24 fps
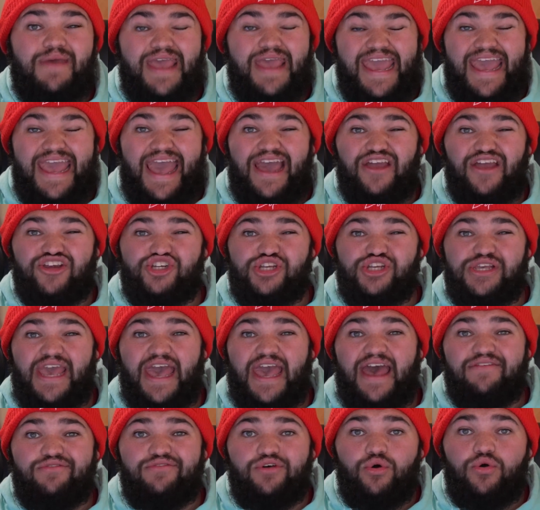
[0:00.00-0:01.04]
may actually
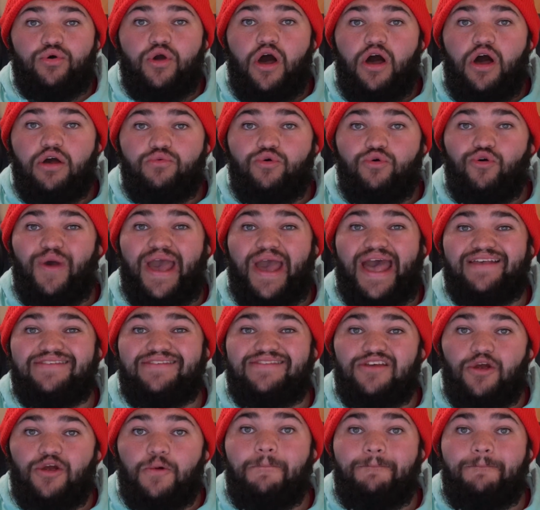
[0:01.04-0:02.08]
have Okongwu as their